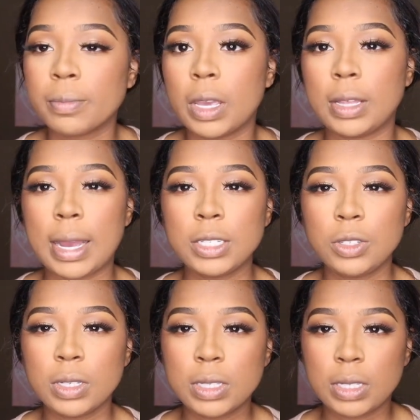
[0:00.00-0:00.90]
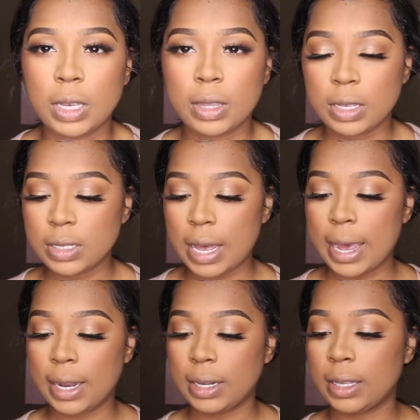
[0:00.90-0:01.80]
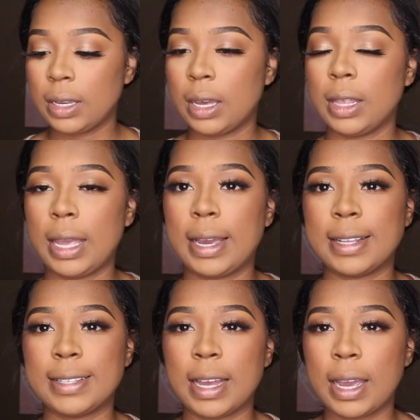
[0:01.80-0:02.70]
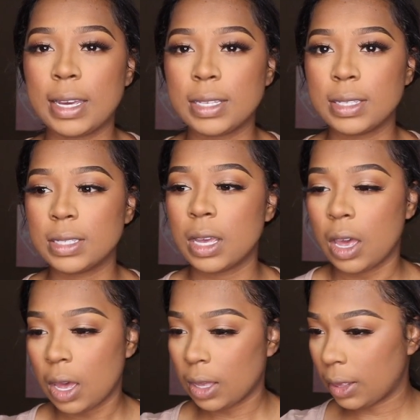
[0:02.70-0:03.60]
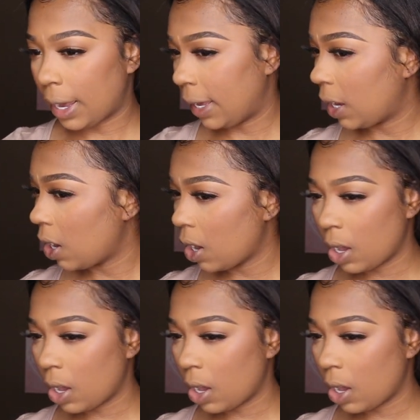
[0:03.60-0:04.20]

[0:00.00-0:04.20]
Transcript: And as you can see, this added like a nice, like